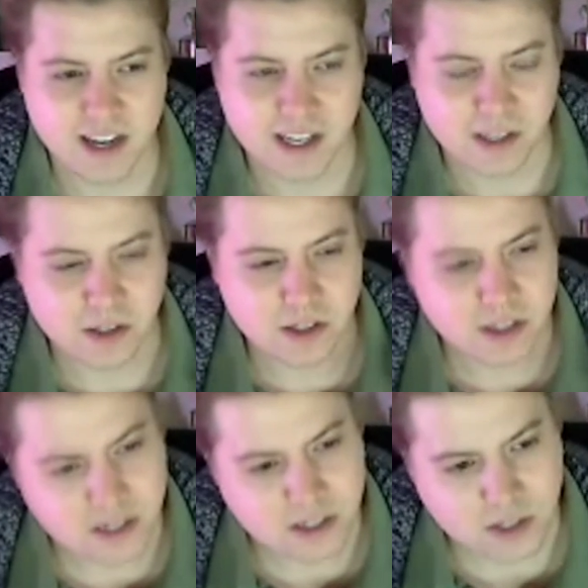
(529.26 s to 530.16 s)
and he
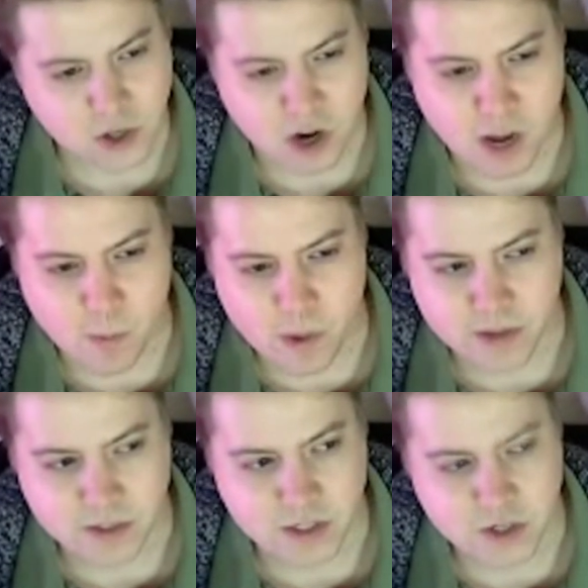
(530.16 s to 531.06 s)
looked to
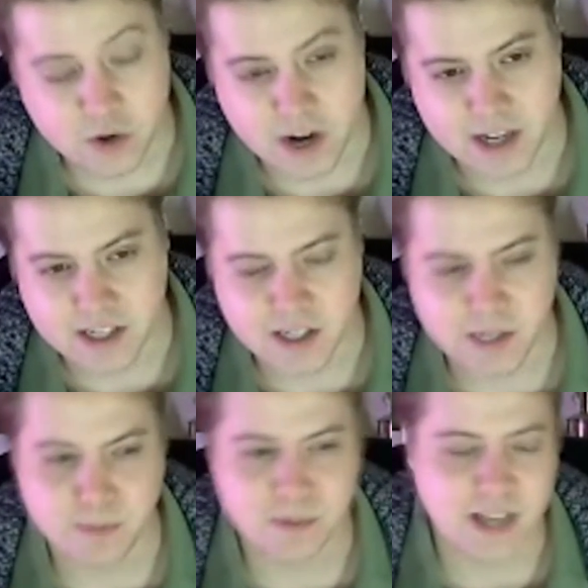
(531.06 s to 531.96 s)
Cromwell to direct
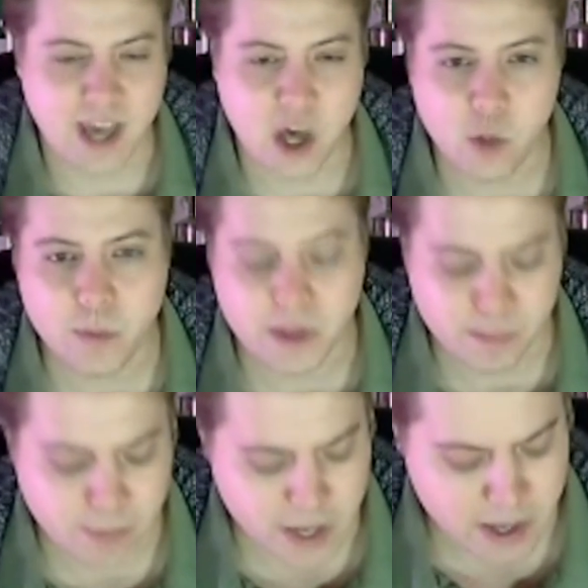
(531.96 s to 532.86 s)
him, to help
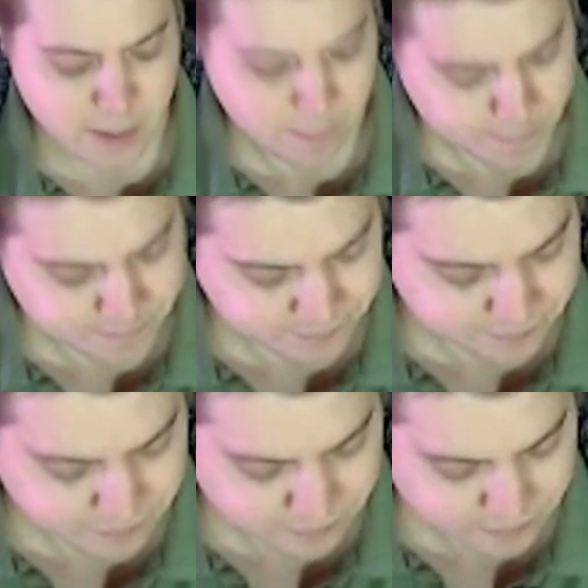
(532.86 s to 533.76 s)
him
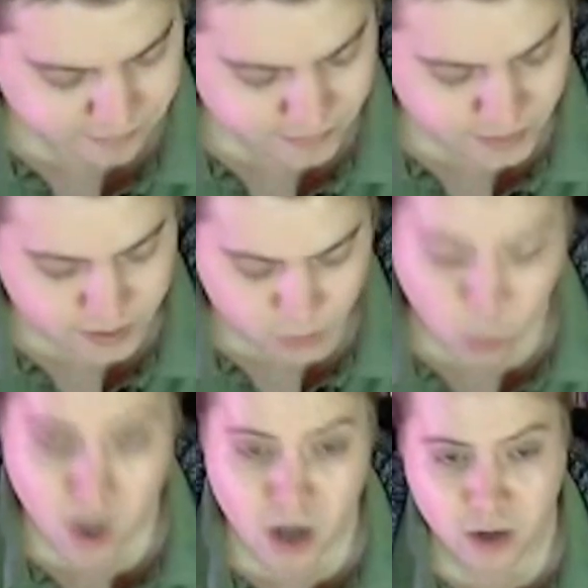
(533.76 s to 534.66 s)

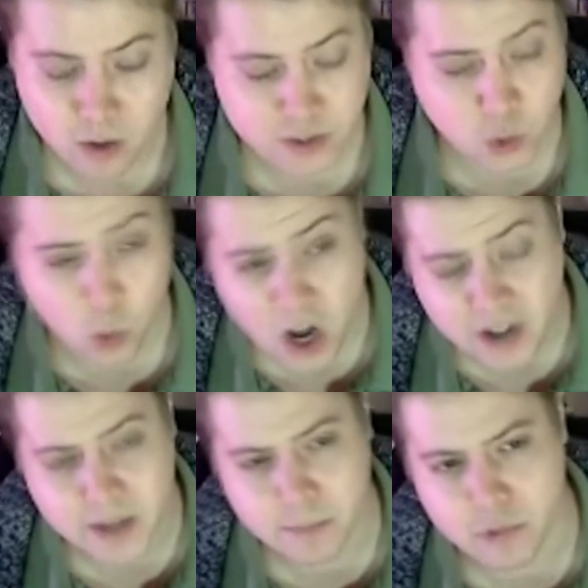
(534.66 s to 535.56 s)

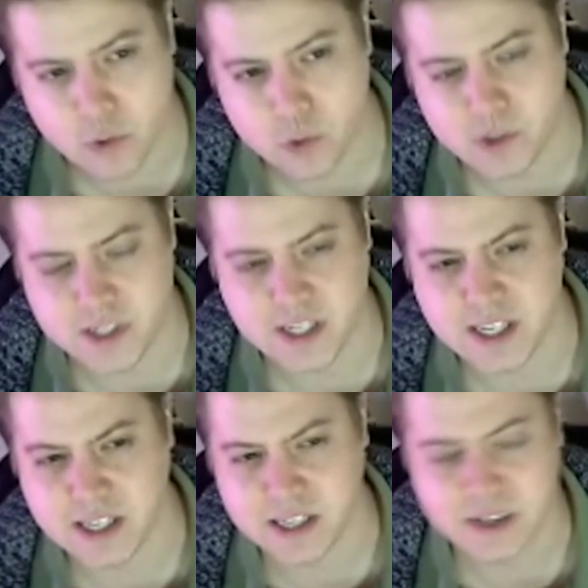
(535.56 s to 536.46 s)
walk him through the
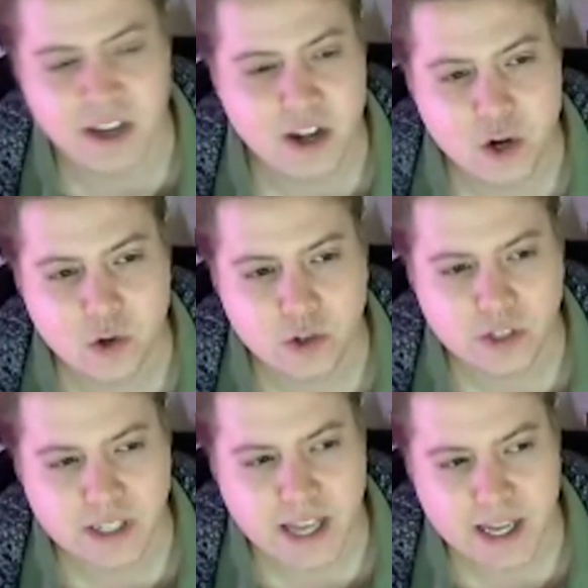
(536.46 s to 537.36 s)
scene and
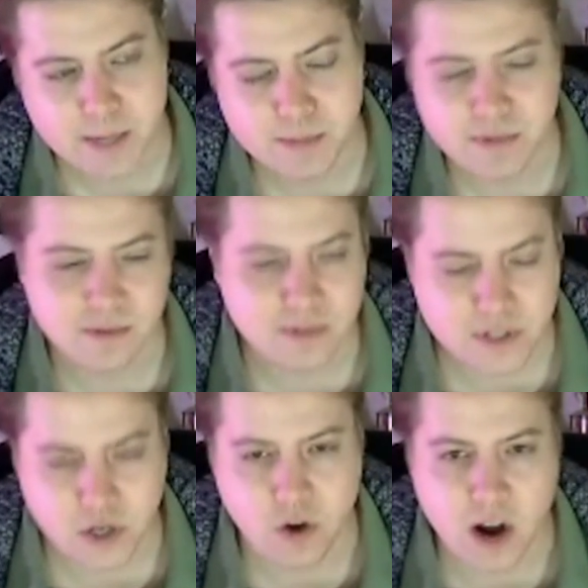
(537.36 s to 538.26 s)
really get him
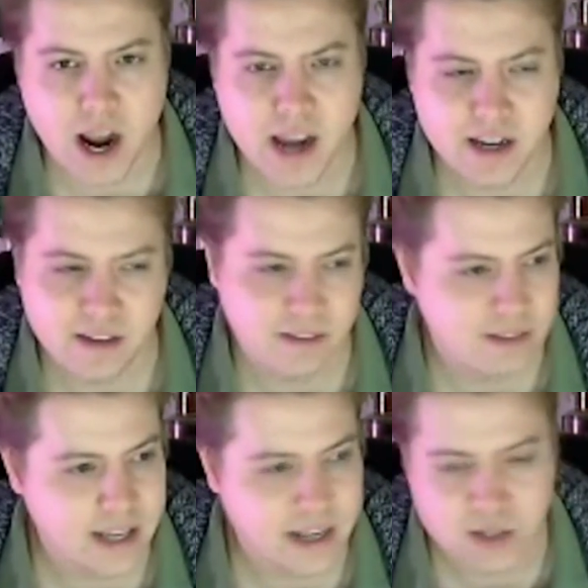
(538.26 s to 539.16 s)
to cry
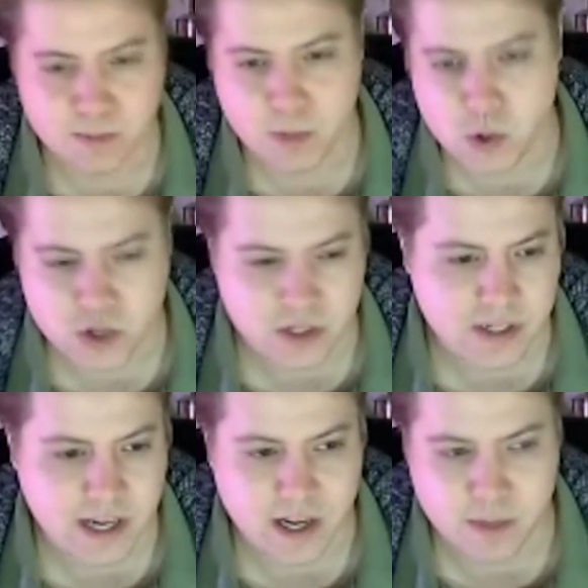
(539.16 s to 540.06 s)
and get his
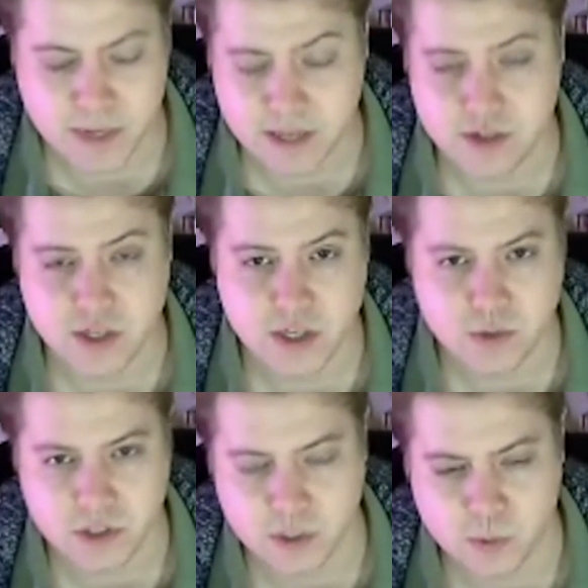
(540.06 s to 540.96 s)
emotions out and make the
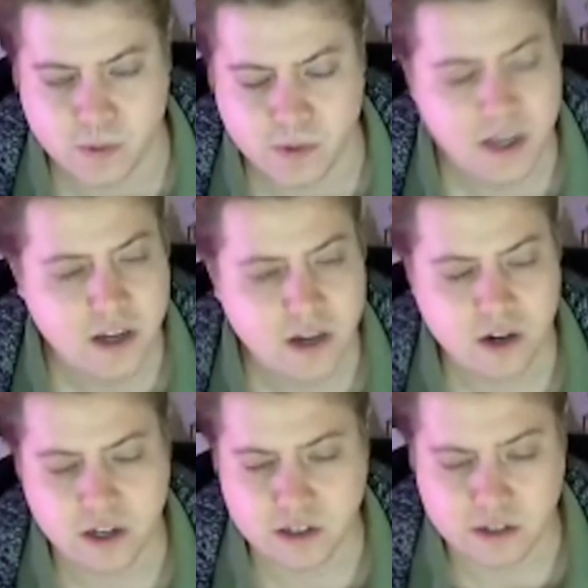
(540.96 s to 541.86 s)
scene really
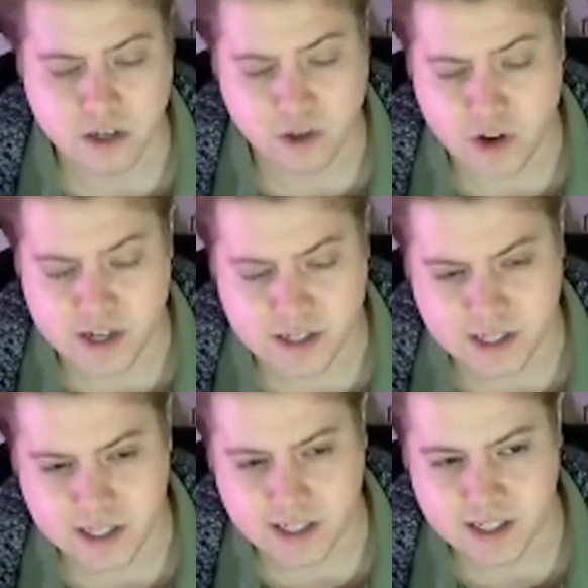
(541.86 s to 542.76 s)
a great
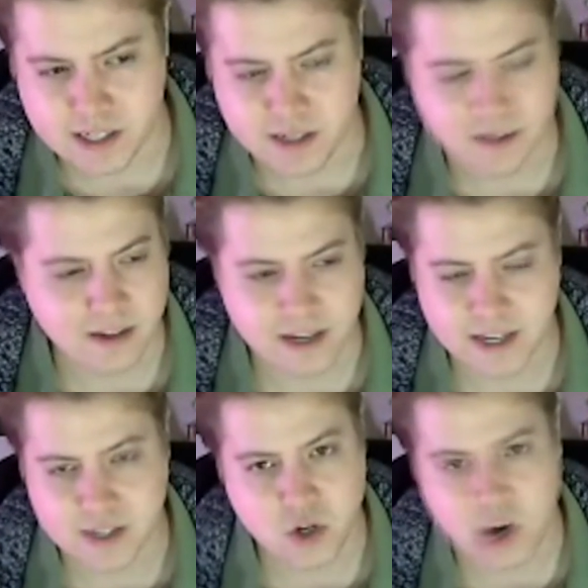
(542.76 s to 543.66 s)
scene. And I
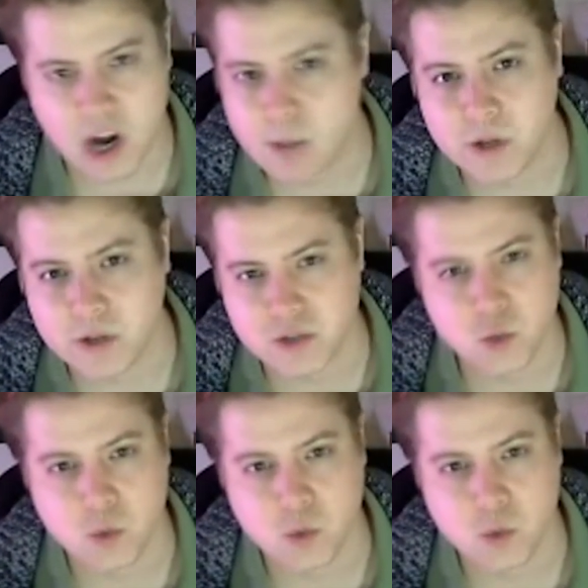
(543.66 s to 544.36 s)
guess Cromwell